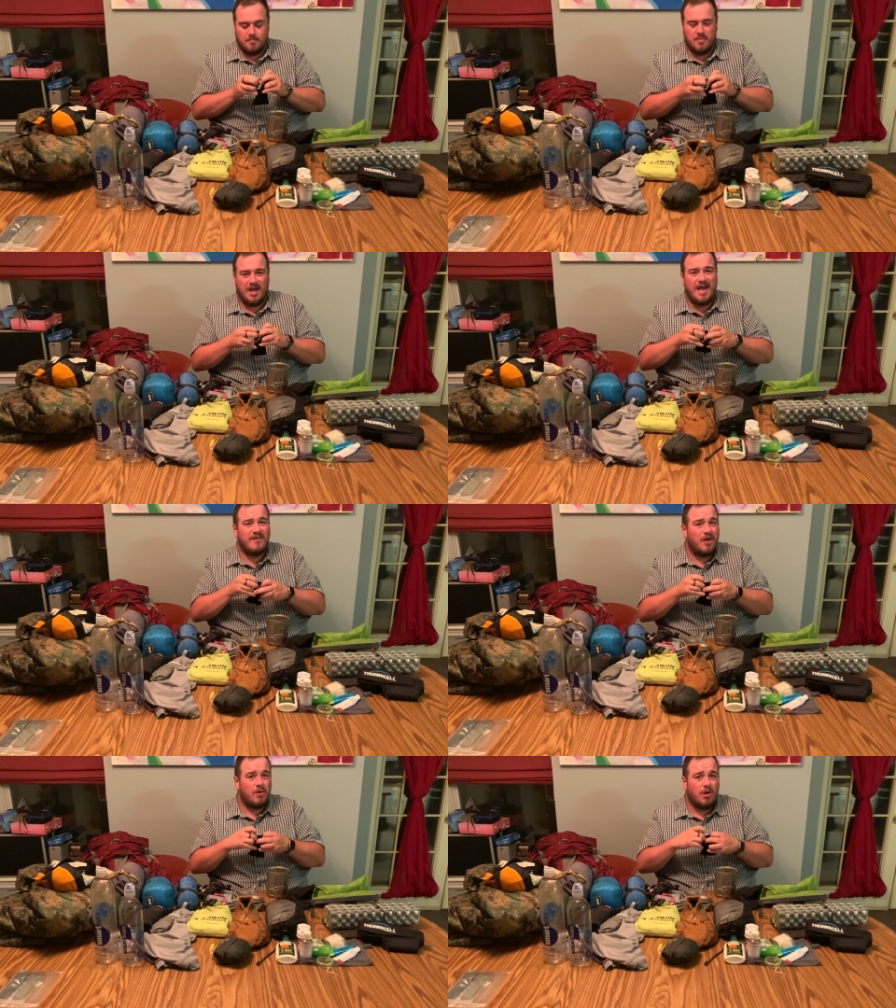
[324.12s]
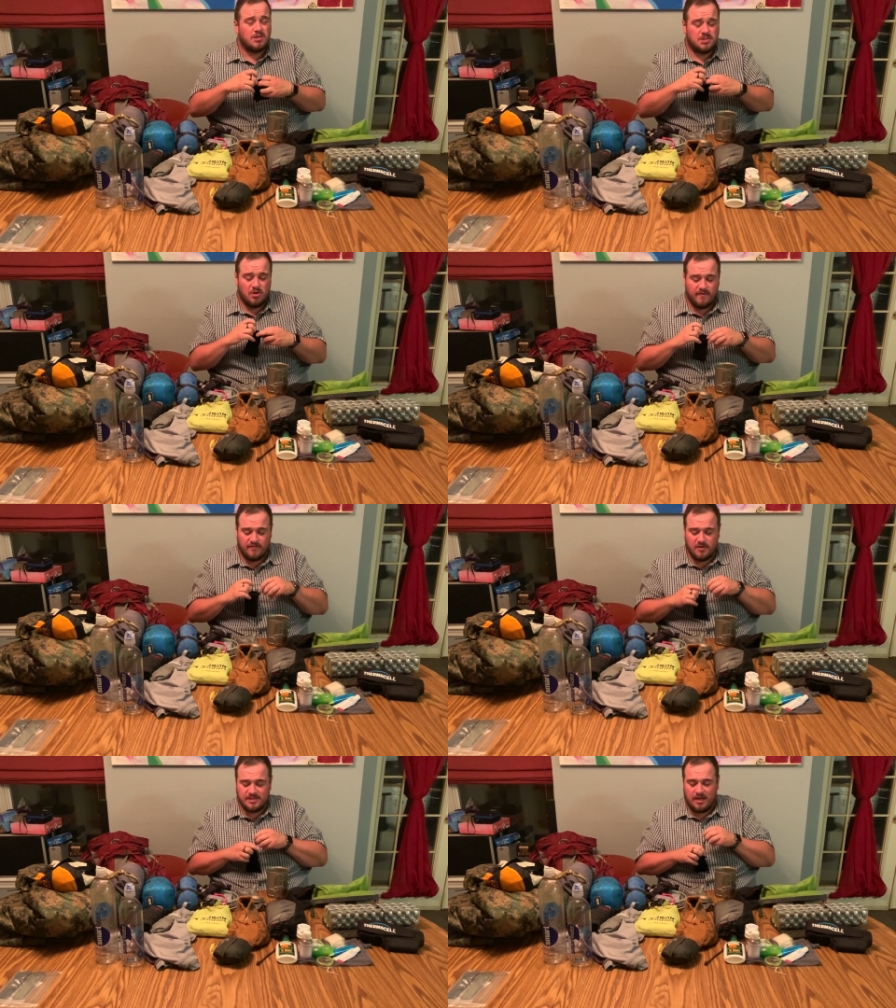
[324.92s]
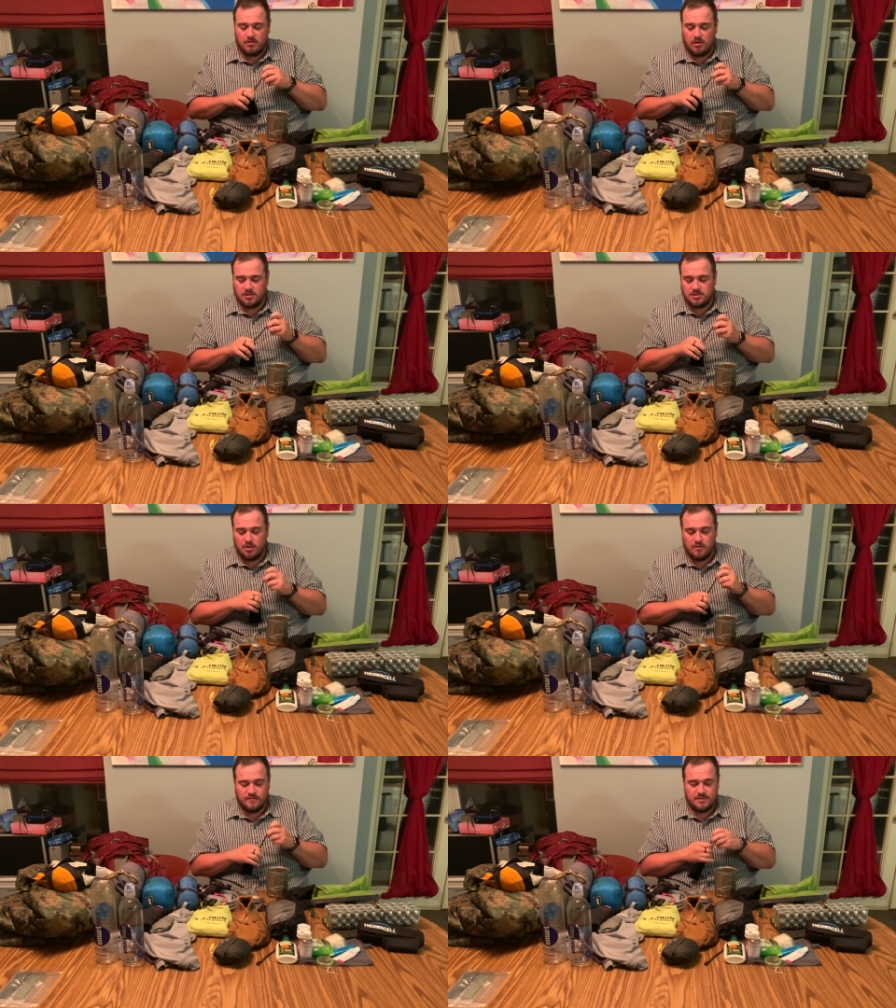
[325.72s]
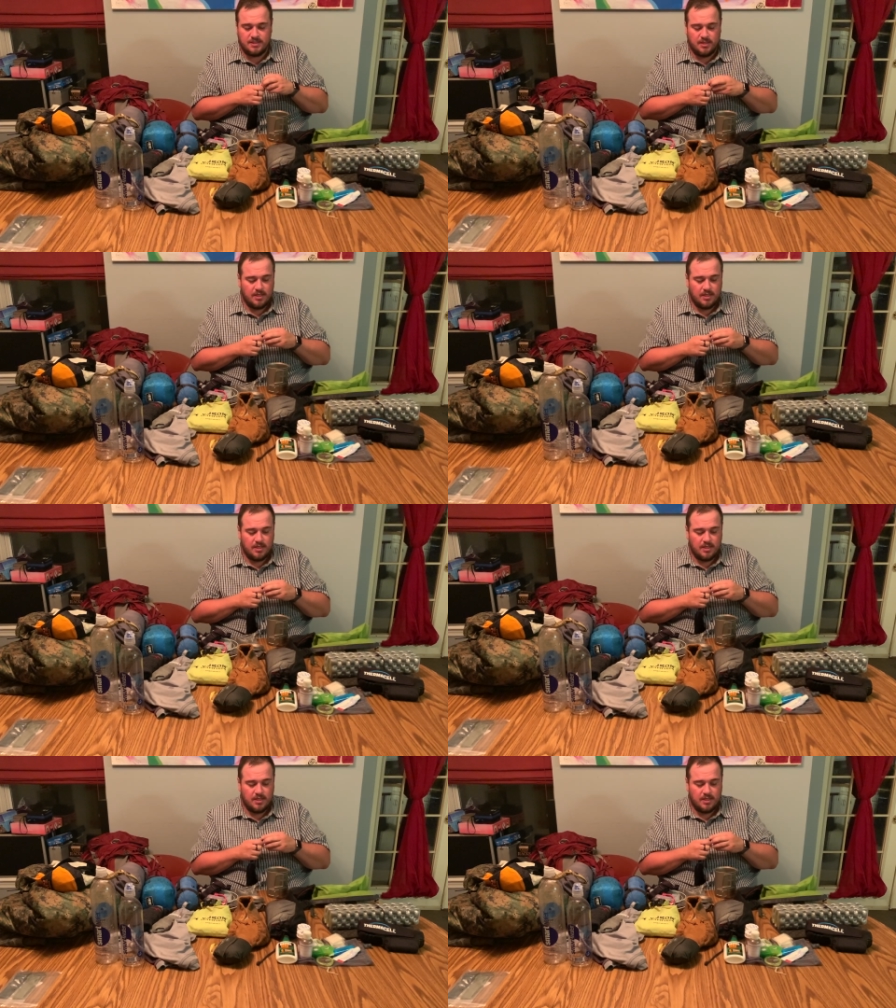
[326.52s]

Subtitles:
I have an alcohol stove. I've used alcohol stoves.